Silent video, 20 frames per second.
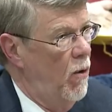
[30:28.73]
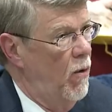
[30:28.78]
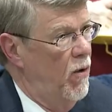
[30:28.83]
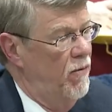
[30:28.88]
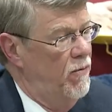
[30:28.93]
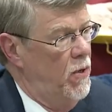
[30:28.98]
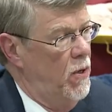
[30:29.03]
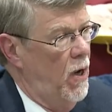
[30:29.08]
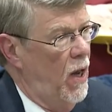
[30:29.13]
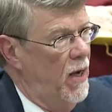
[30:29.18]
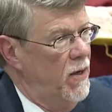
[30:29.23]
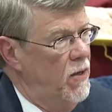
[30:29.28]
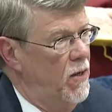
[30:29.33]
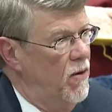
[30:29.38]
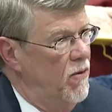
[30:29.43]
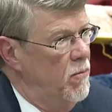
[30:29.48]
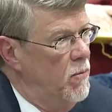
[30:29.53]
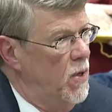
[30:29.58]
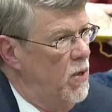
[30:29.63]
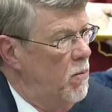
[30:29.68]
or if you'd like to
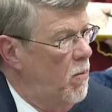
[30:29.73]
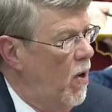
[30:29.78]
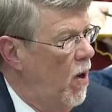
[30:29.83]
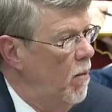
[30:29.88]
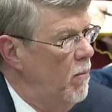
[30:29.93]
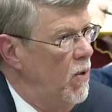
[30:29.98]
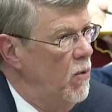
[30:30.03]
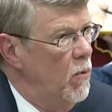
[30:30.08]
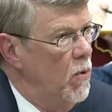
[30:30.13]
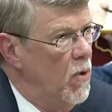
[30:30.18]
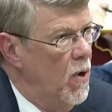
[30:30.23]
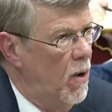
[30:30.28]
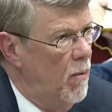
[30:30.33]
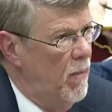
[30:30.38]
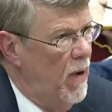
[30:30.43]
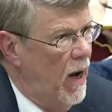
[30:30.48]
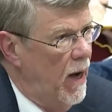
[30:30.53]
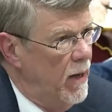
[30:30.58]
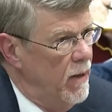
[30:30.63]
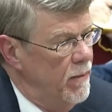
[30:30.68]
hear from the department, we'll come
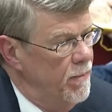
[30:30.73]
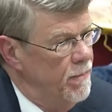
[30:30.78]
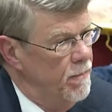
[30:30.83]
back.